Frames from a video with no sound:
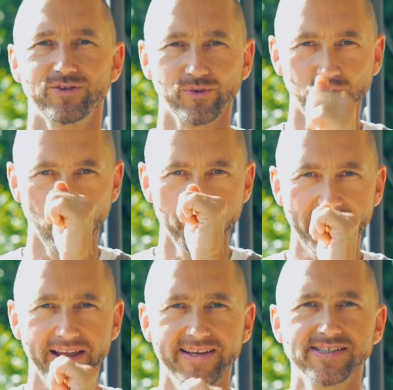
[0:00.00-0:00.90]
So go
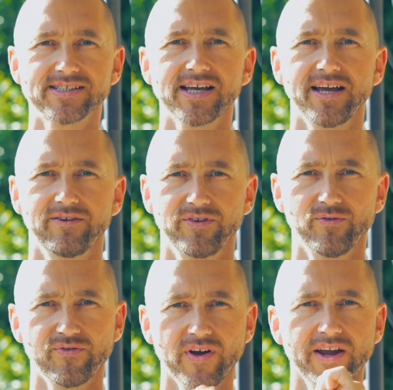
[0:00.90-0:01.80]
back inside of
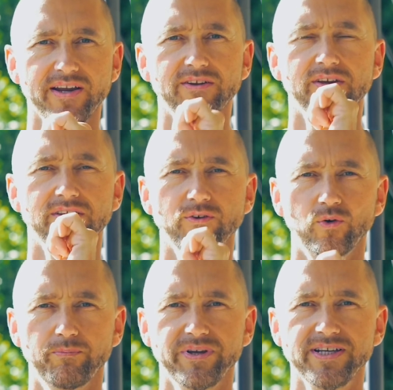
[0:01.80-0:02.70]
you, find
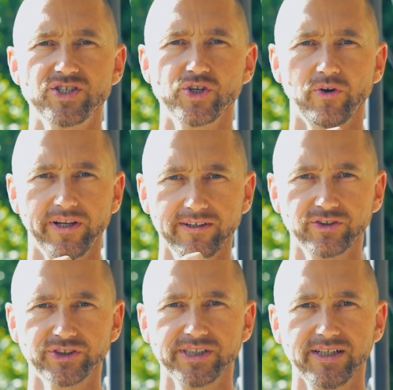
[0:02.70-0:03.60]
your peace, your
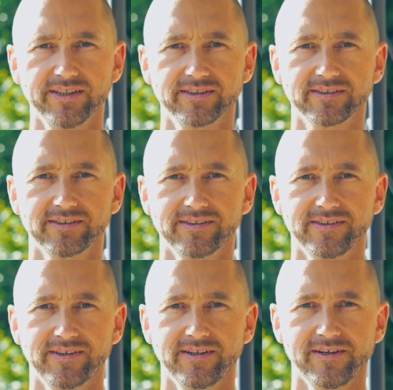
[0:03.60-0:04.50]
inner stillness.
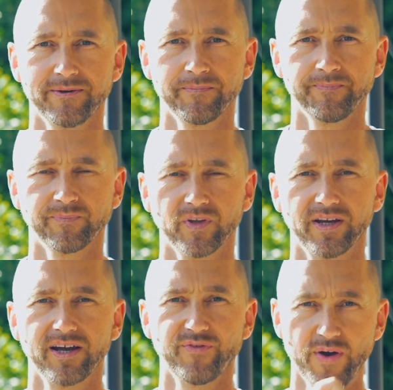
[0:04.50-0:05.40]

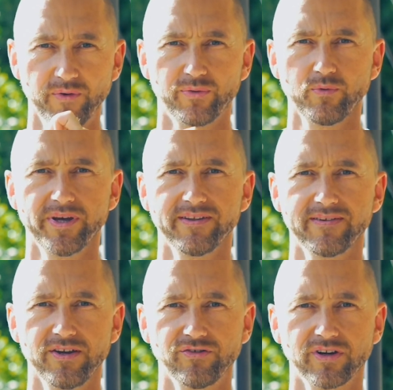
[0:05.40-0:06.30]
And I found it through
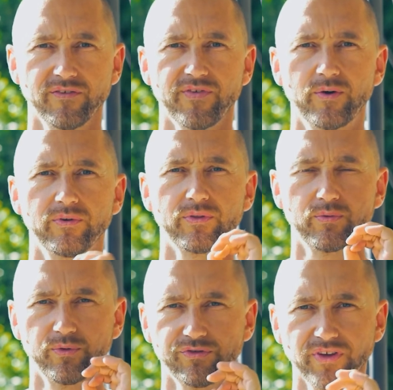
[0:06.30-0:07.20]
meditation. I found it
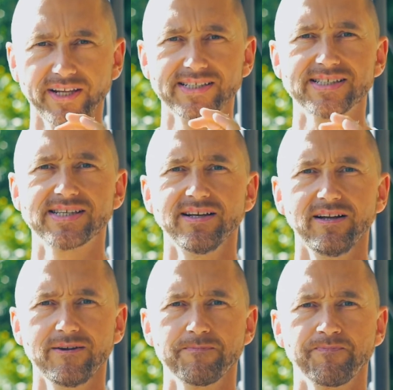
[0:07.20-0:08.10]
through sitting
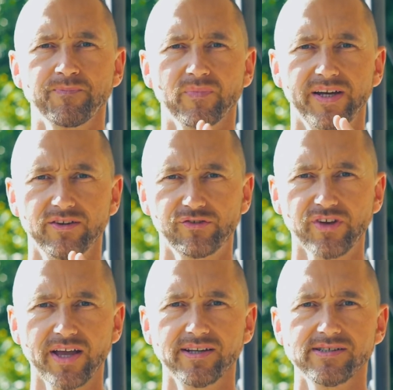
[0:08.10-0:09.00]
still in
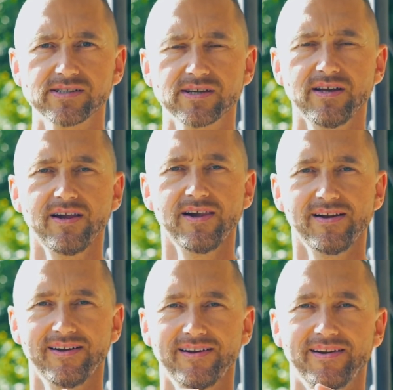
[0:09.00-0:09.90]
silence
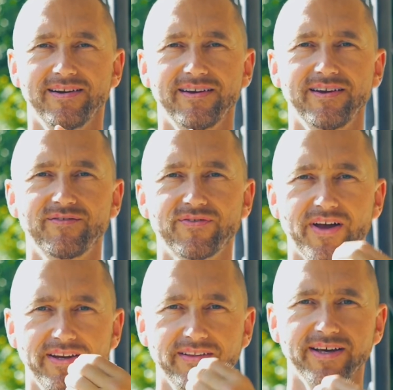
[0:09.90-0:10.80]
and
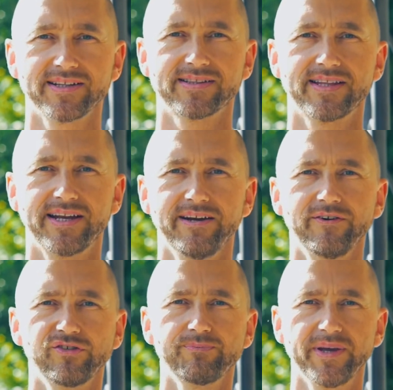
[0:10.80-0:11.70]
finding that
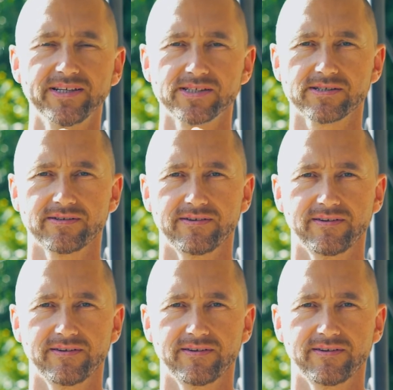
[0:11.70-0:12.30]
inner space.